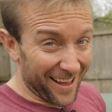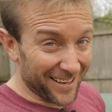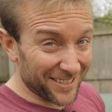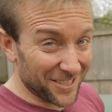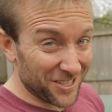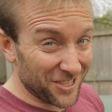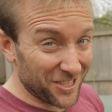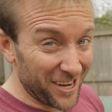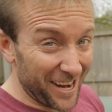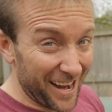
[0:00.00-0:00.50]

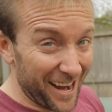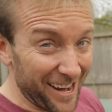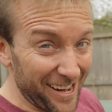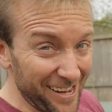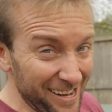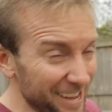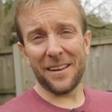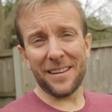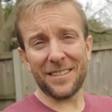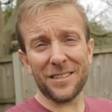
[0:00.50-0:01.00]

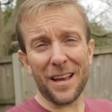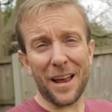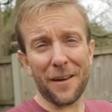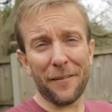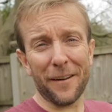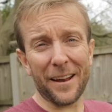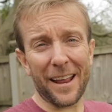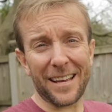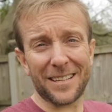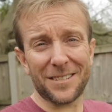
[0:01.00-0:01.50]
Cha-ching!
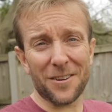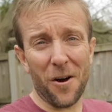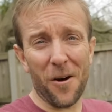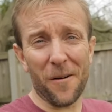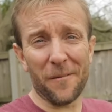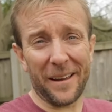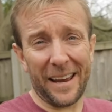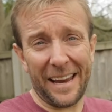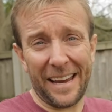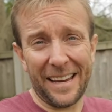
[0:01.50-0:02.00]
Safe, isn't it? It's
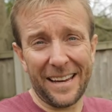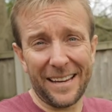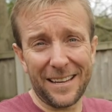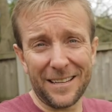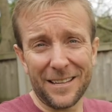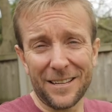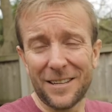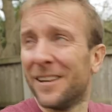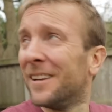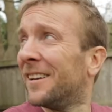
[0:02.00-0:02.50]
got to be.
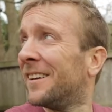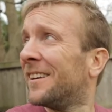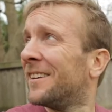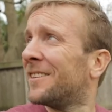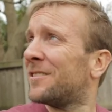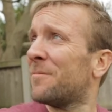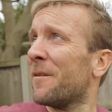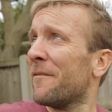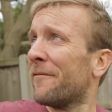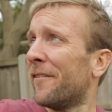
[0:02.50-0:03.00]

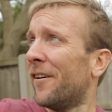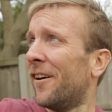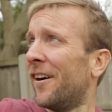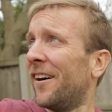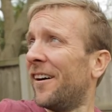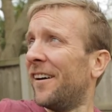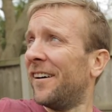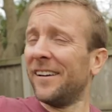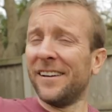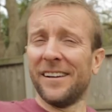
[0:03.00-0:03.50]
Spitfire.